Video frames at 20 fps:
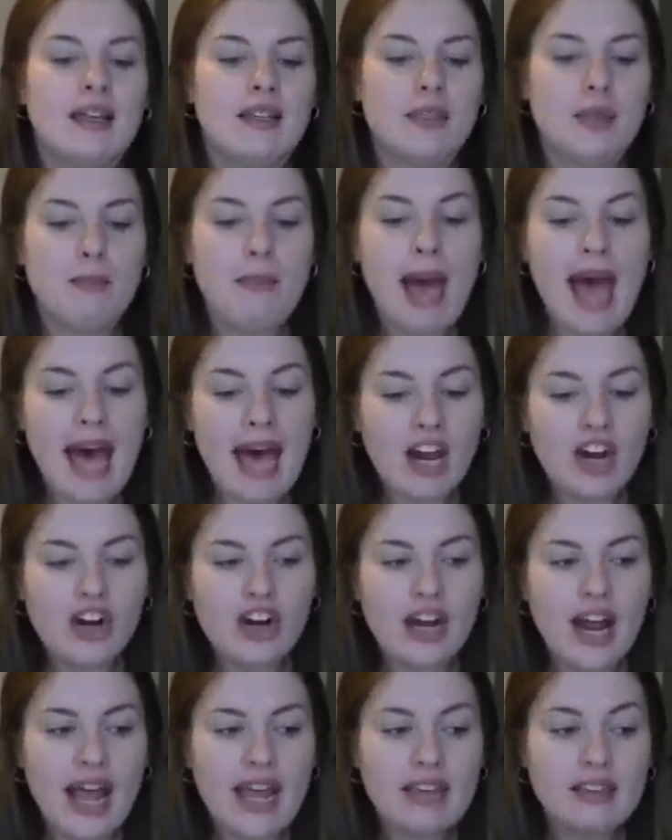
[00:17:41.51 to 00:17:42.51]
The
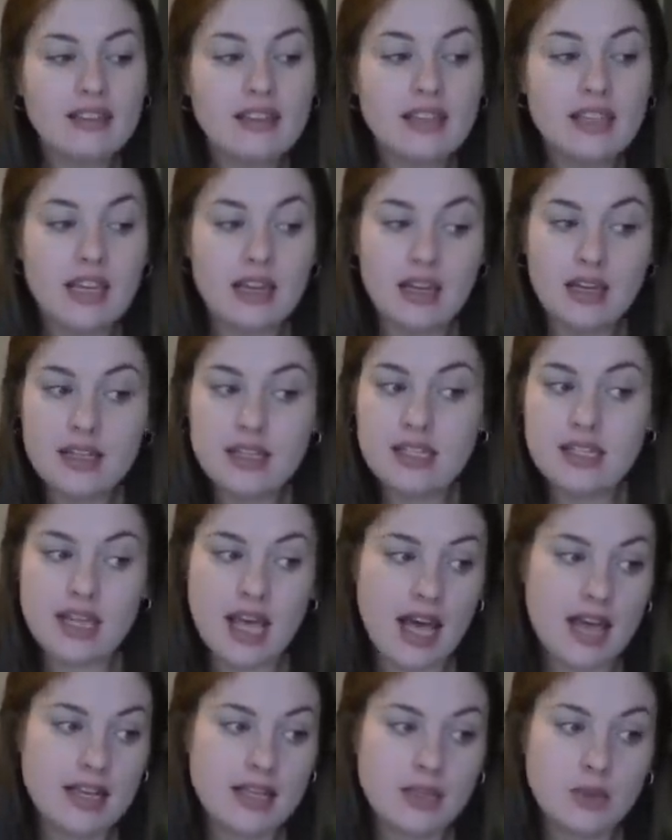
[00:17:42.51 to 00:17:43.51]
pattern, I think,
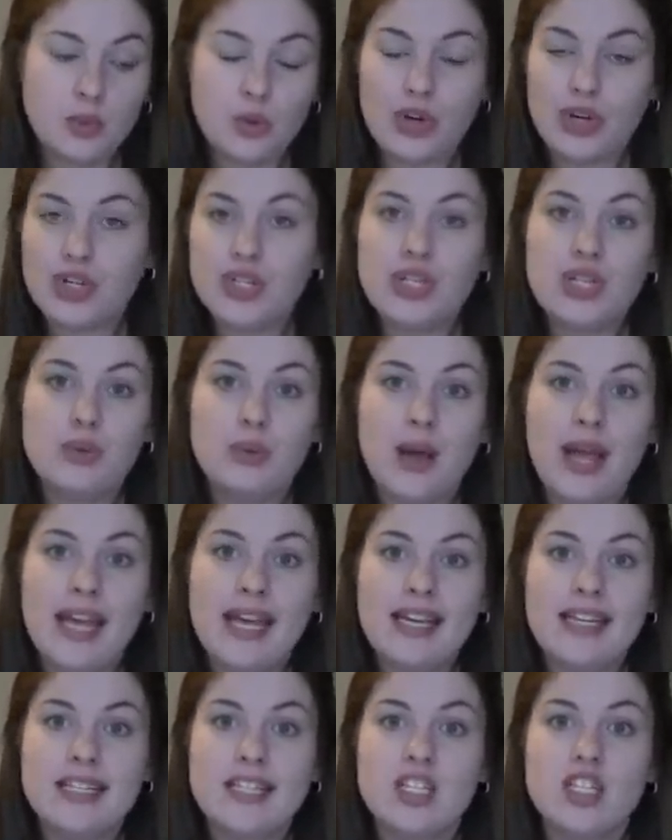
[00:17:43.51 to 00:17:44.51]
says worsted
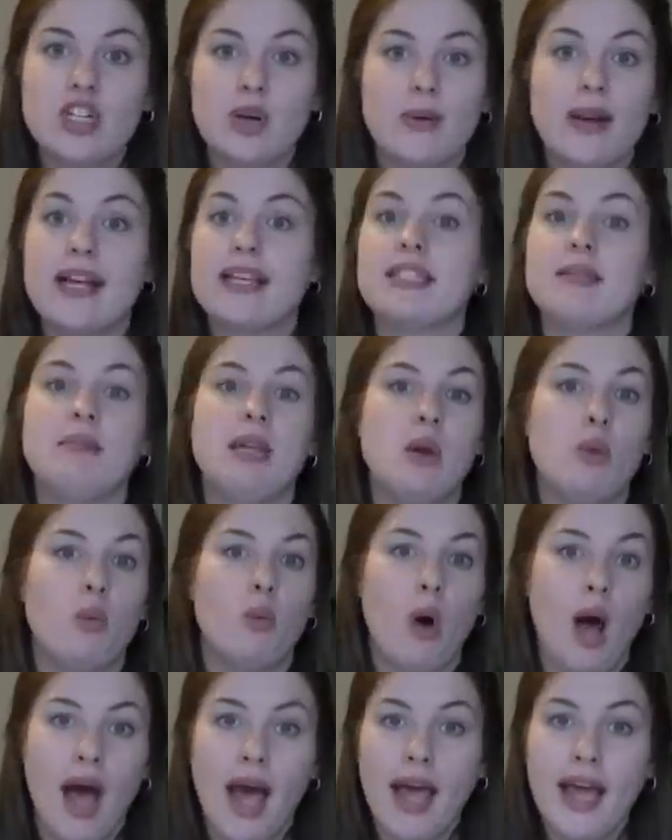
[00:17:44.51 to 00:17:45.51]
weight. Don't ask me
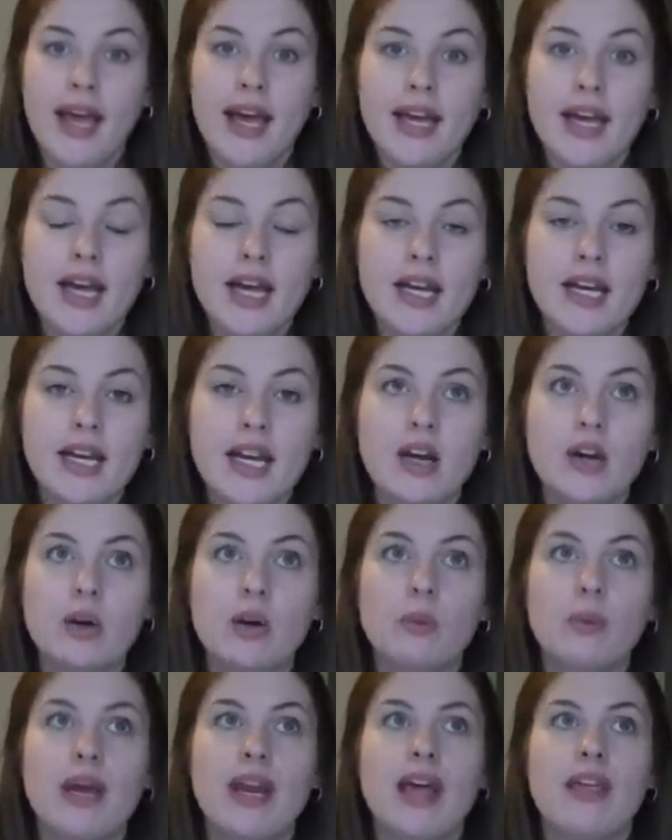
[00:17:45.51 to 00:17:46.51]
why I got an
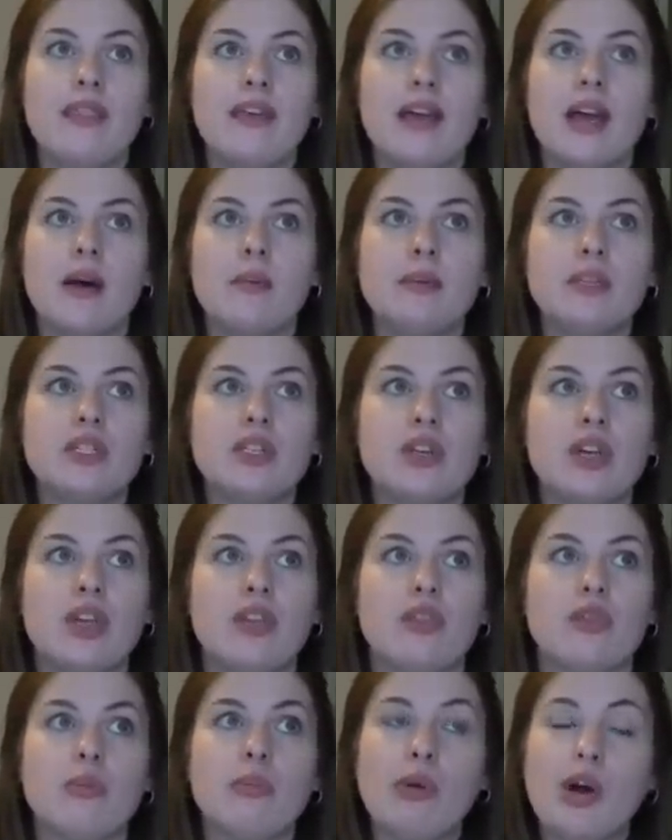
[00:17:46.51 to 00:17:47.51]
Aran weight. I think I was
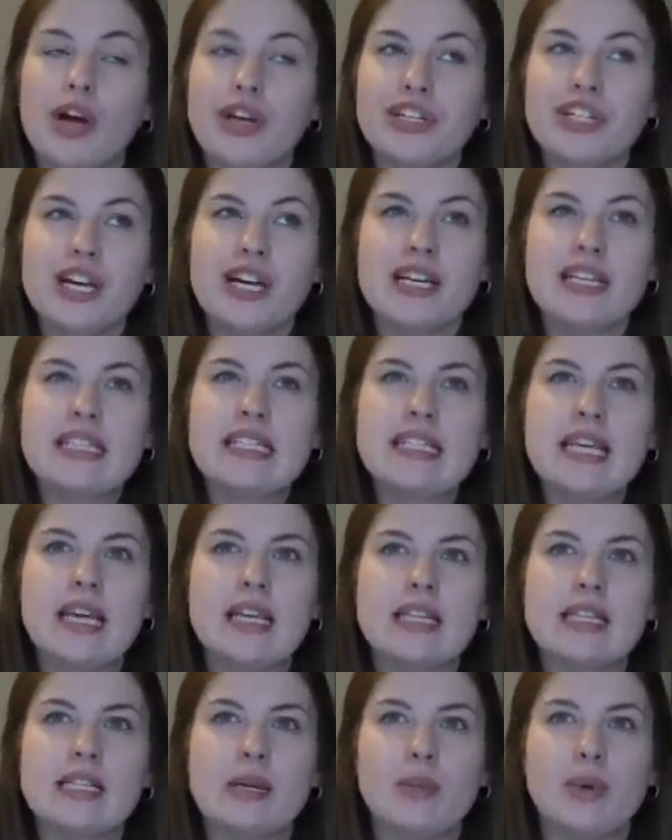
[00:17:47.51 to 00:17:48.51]
looking through projects
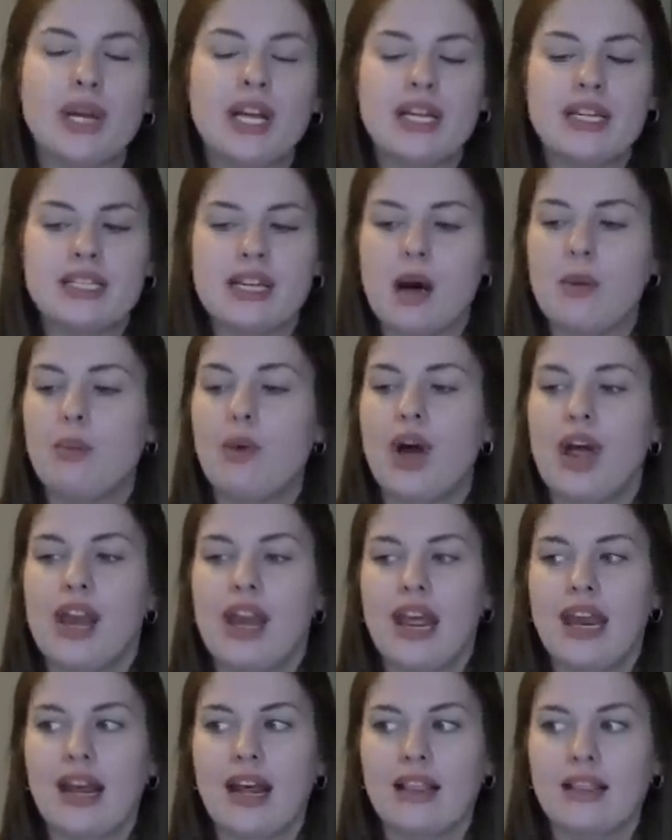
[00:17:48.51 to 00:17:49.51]
and someone had done
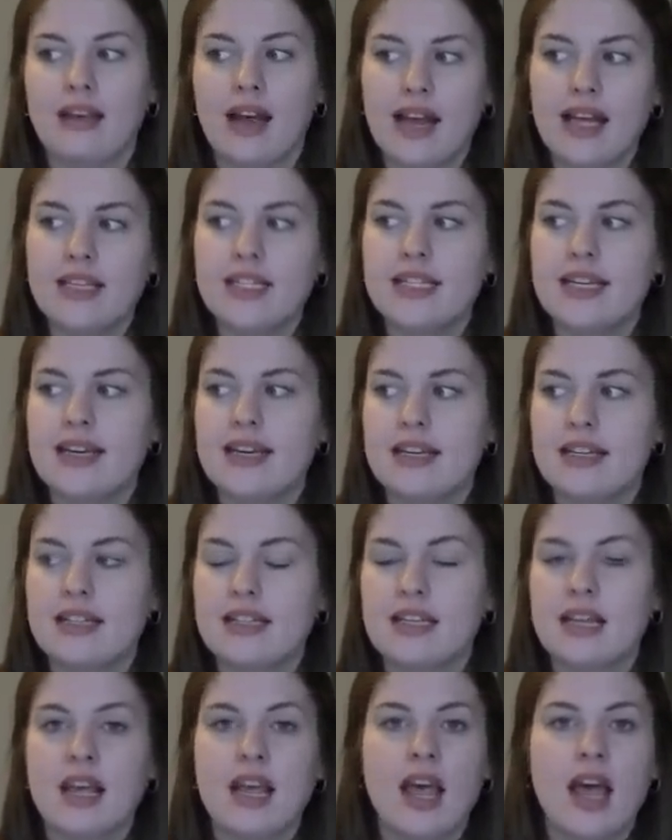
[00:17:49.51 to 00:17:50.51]
one and I liked
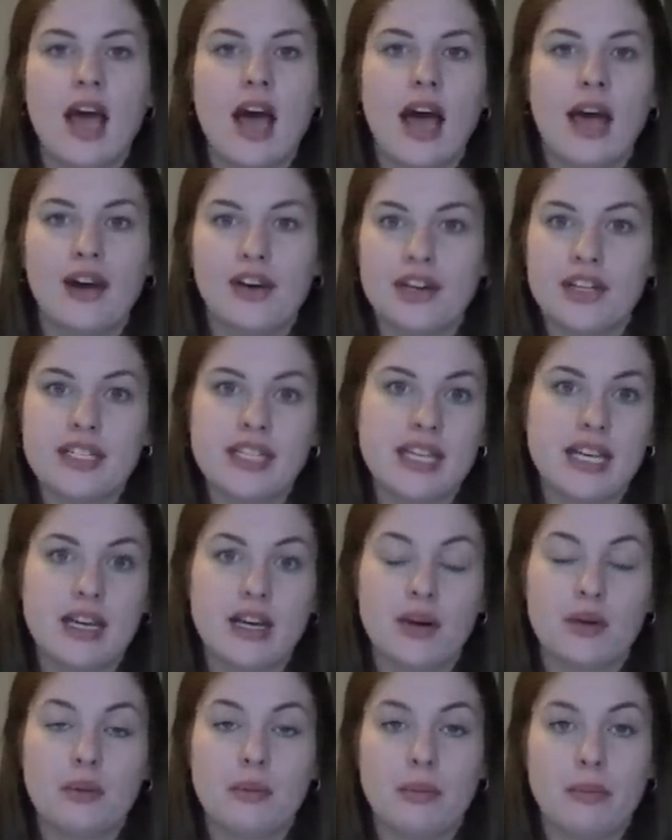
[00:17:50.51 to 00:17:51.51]
it. I honestly
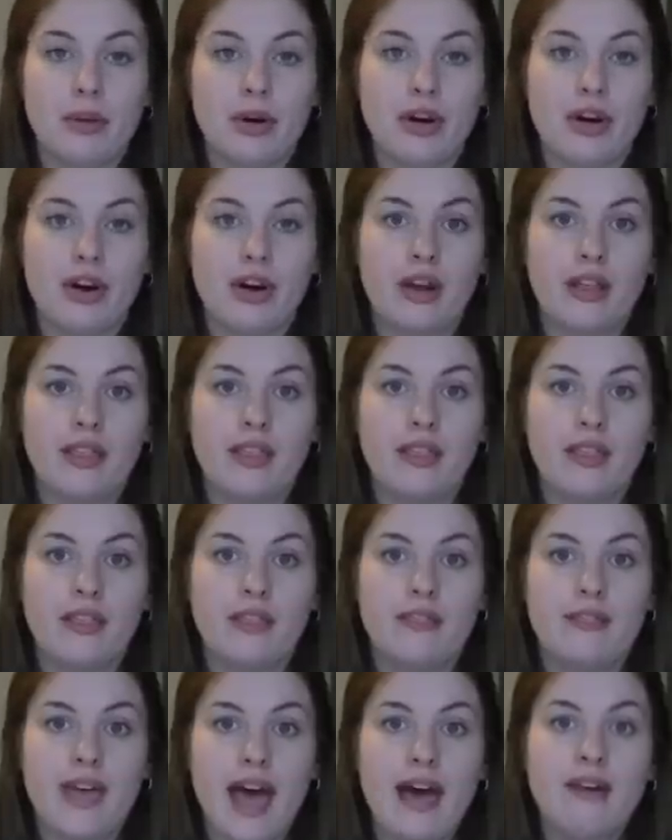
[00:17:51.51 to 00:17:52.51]
cannot remember
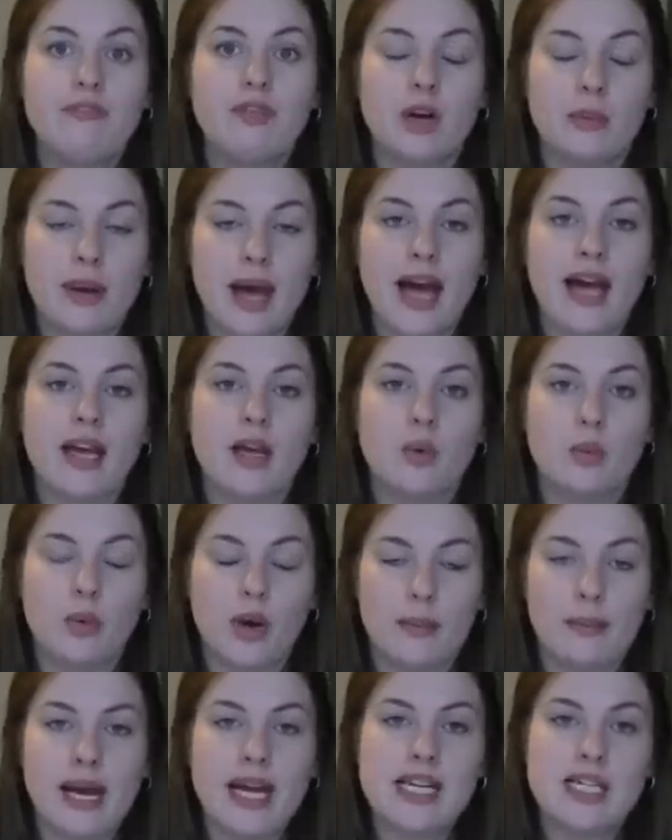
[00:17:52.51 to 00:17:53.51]
that far back
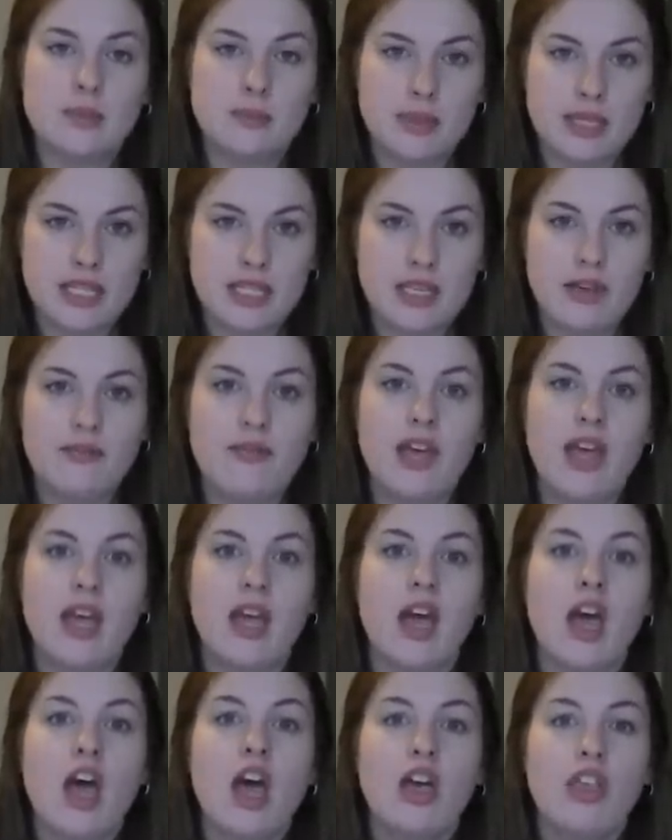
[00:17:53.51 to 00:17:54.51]
what my
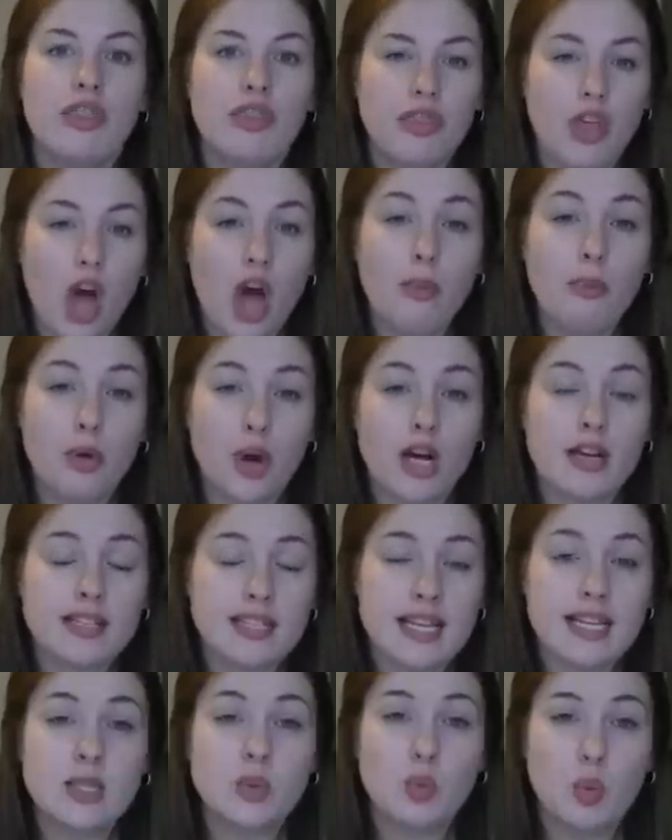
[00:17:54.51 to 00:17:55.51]
specific thought
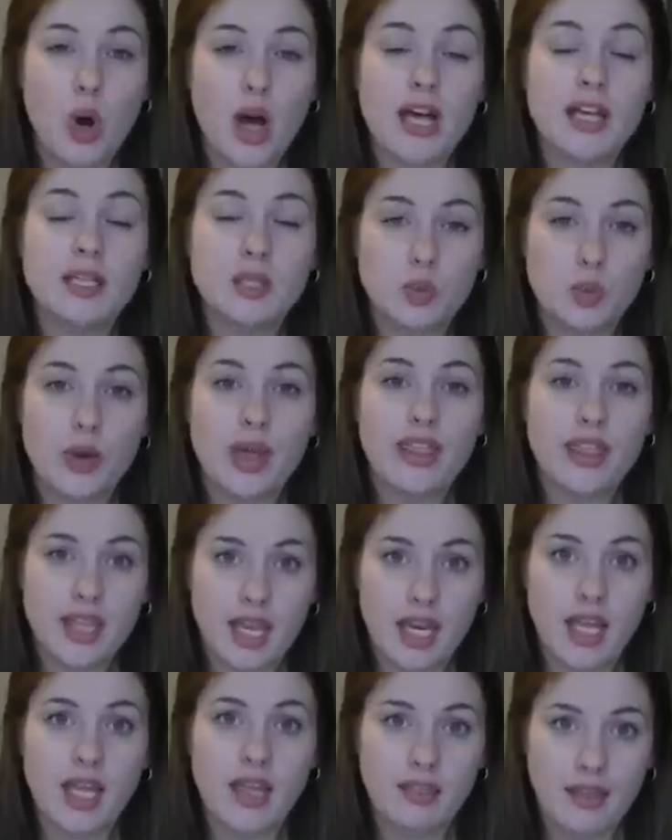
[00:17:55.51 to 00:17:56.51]
process was with
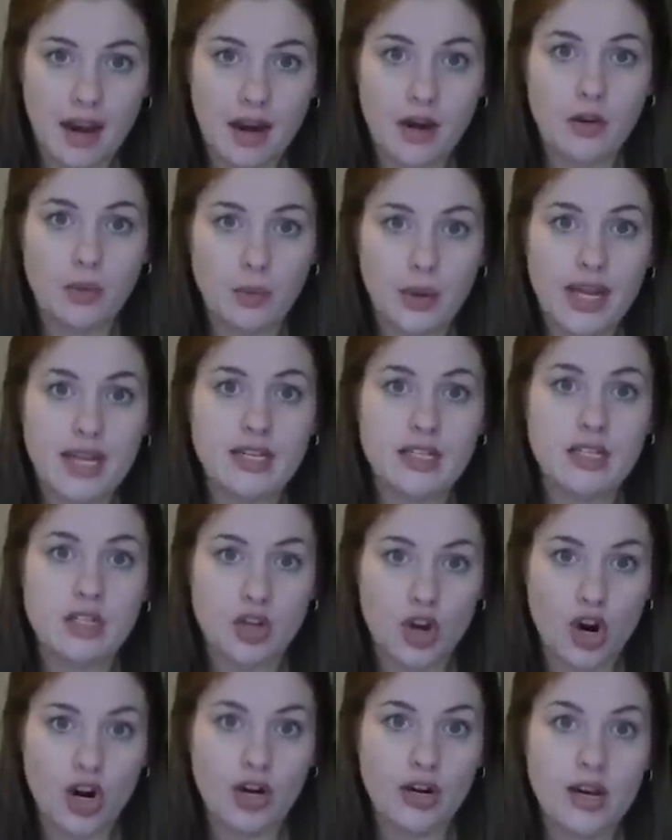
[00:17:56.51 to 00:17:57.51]
getting the Aran weight
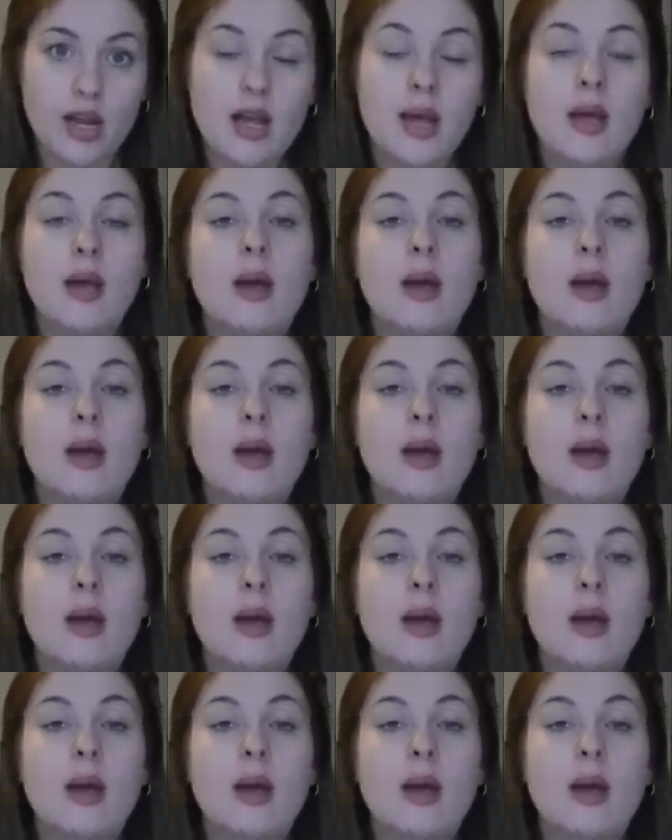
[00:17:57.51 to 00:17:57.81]
yarn.